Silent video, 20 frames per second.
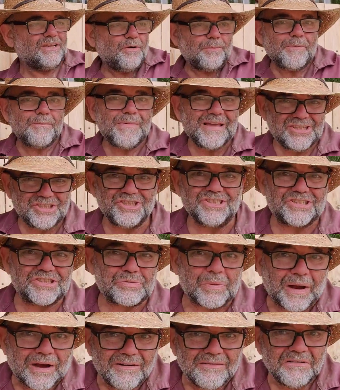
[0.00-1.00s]
He got permission
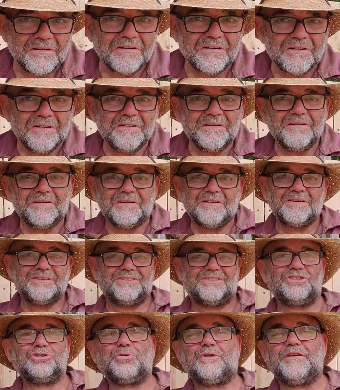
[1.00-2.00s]
as well.
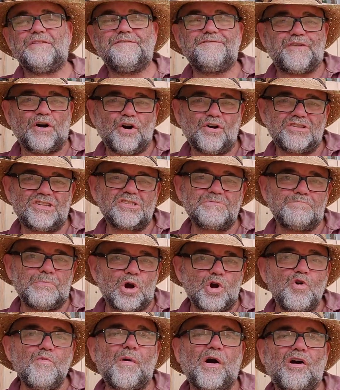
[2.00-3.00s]
Just so he could find his
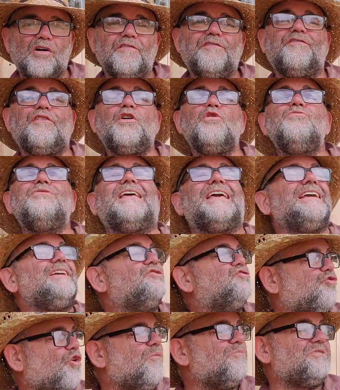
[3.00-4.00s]
mobile phone that he
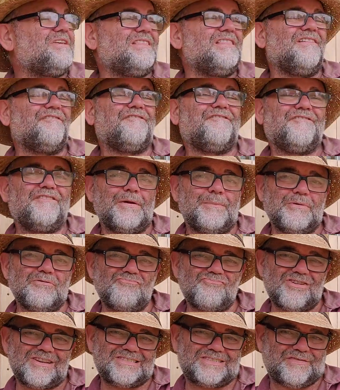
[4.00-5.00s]
dropped in the
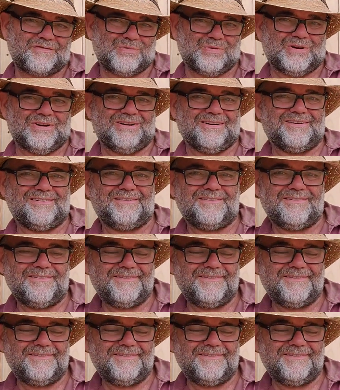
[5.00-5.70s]
flippin' reservoir.